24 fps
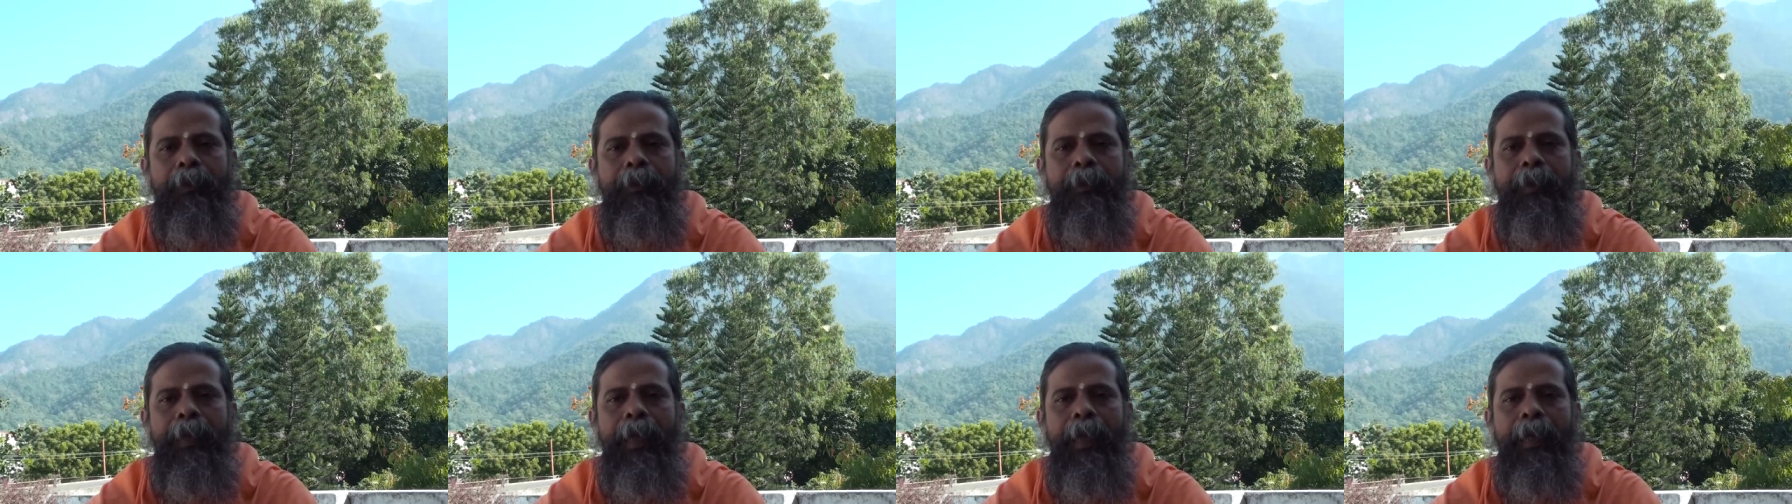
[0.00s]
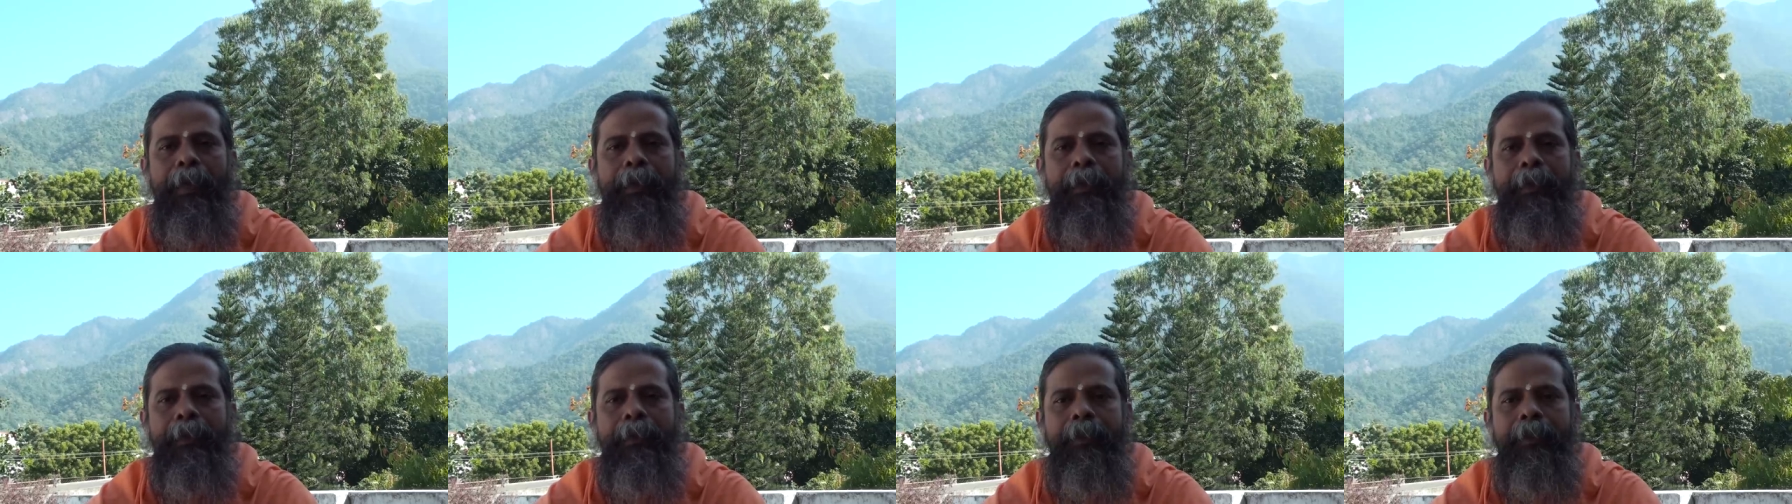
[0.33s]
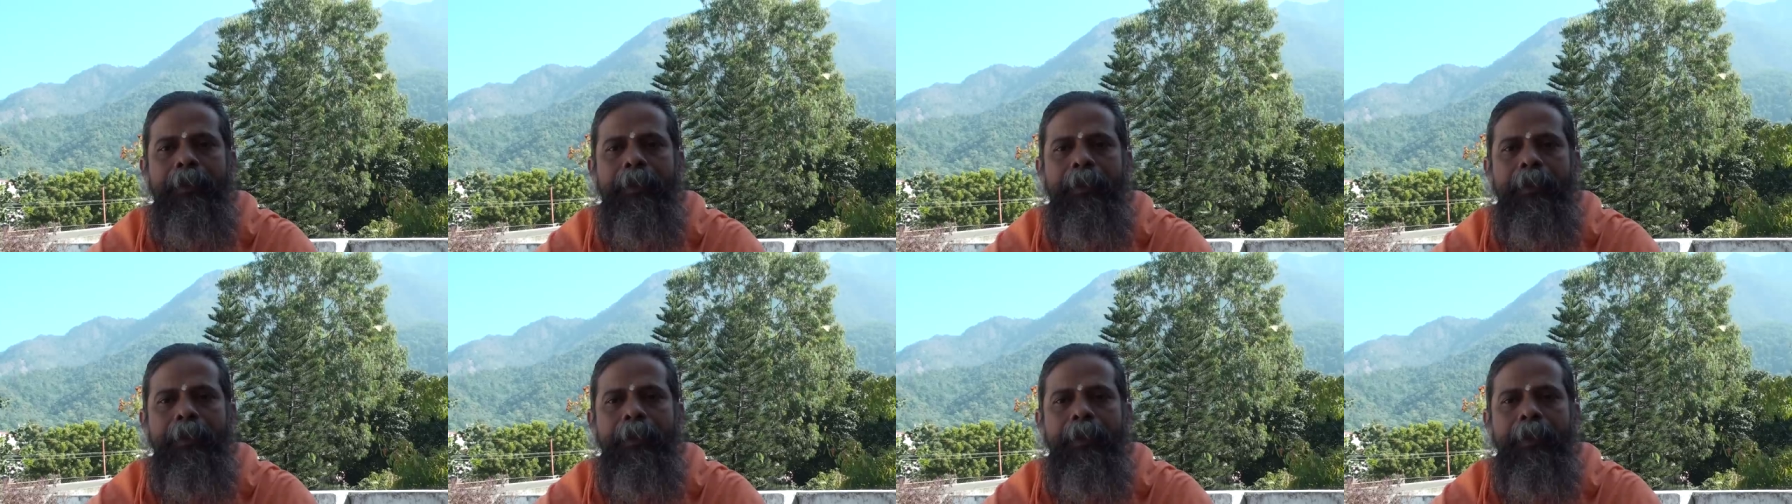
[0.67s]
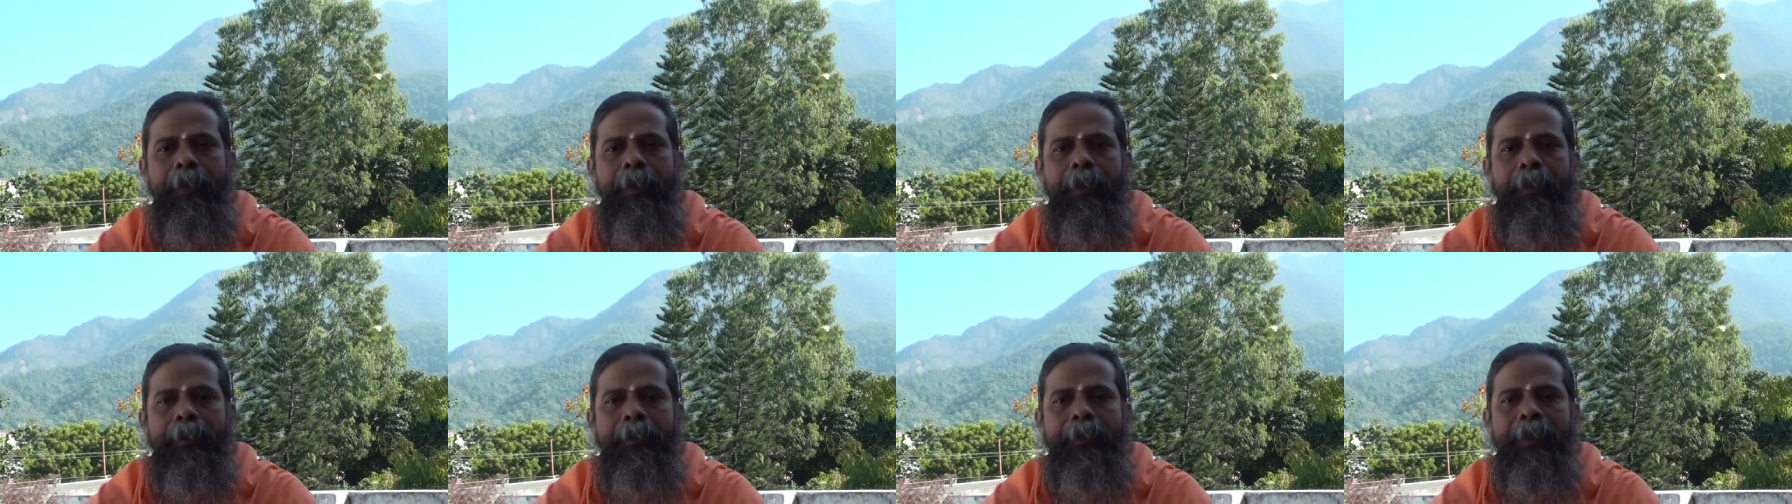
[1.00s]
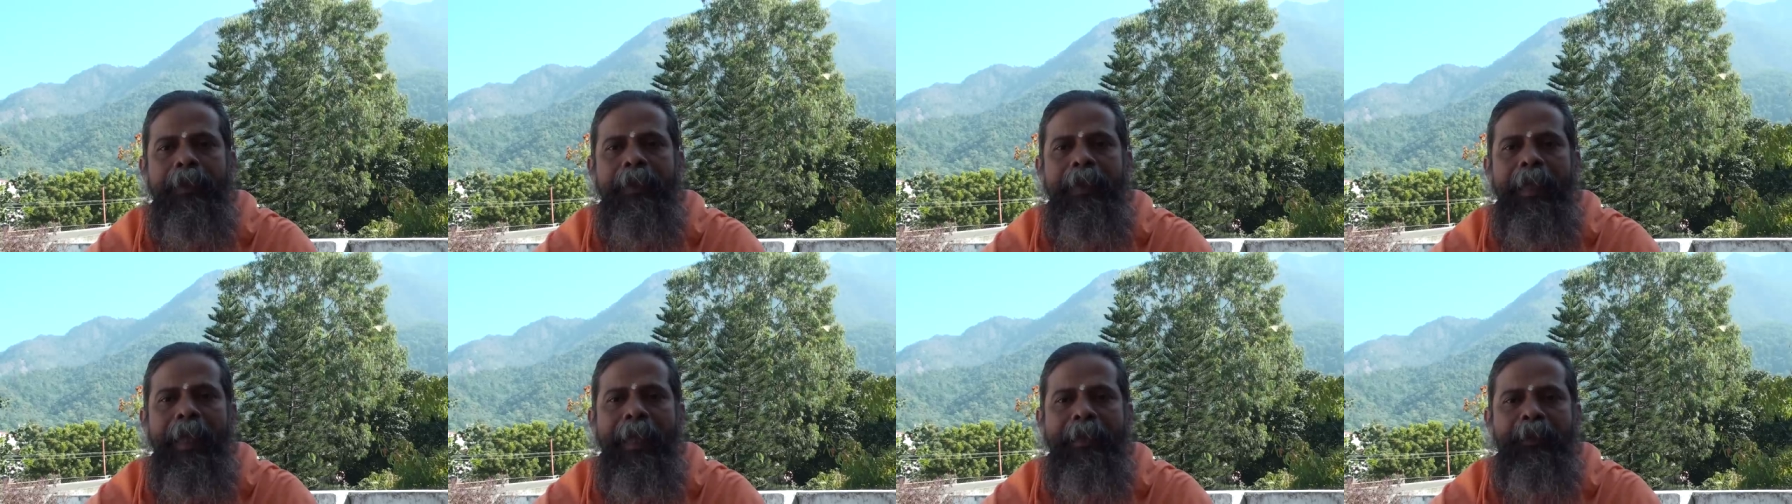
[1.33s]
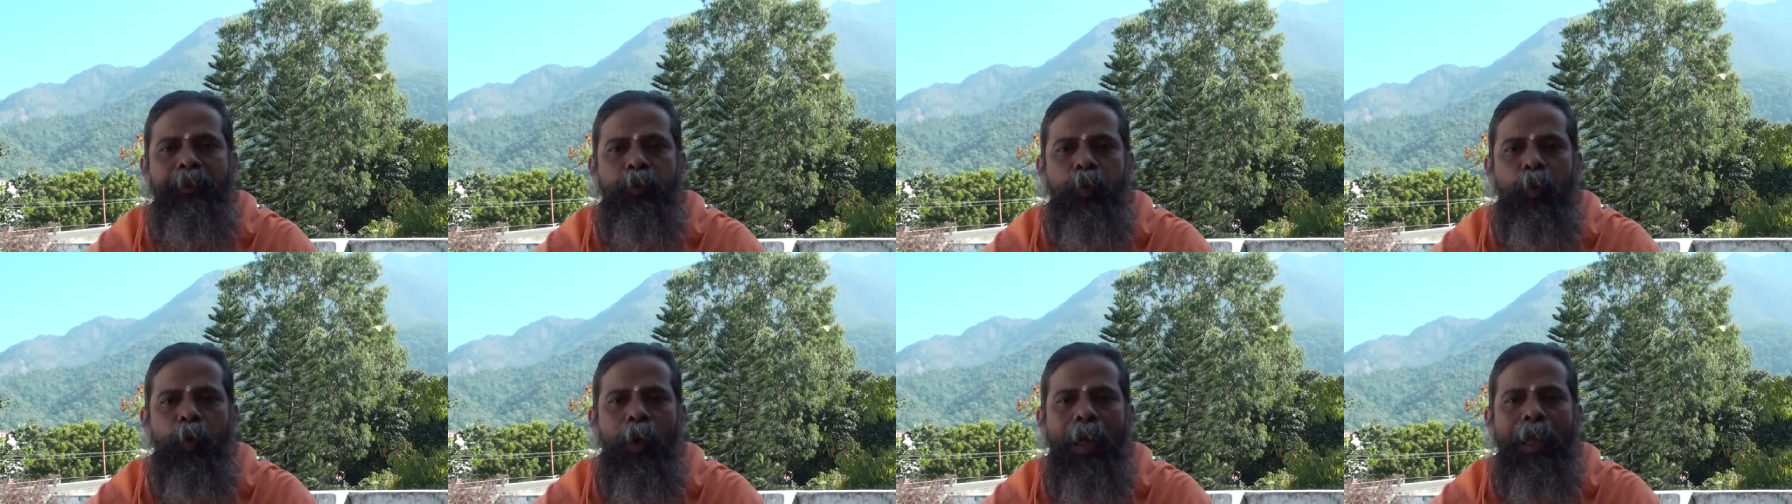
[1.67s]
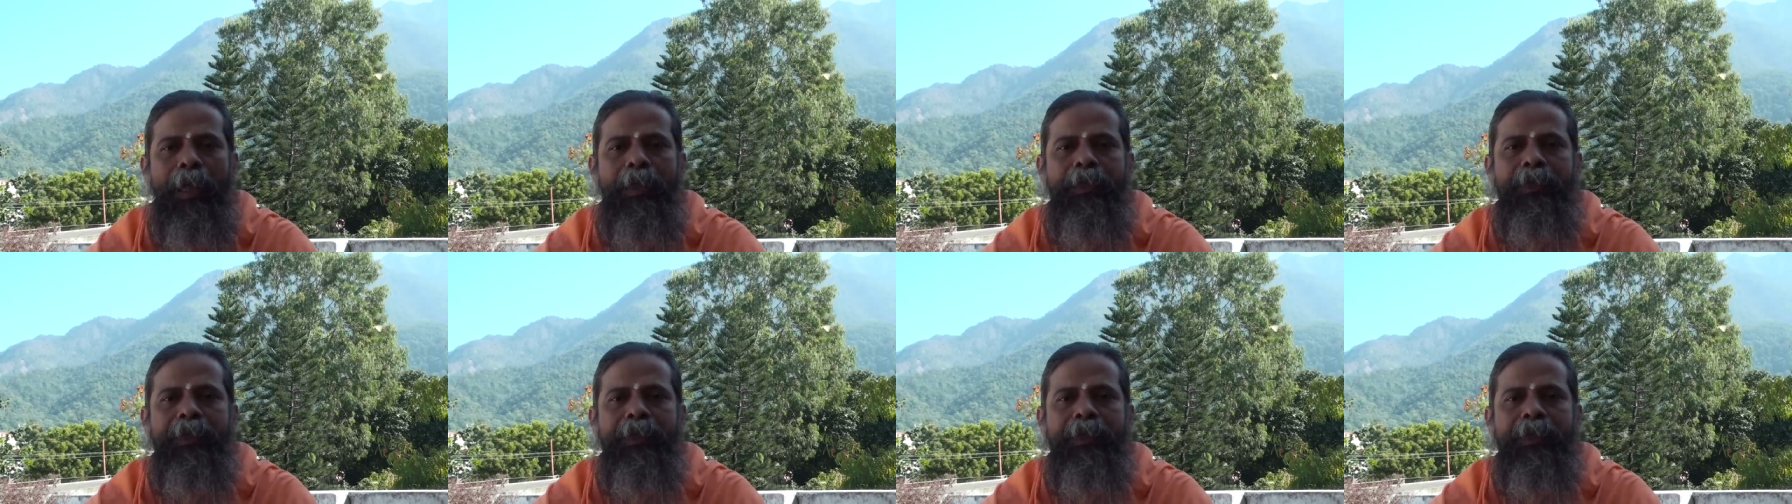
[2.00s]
That the natural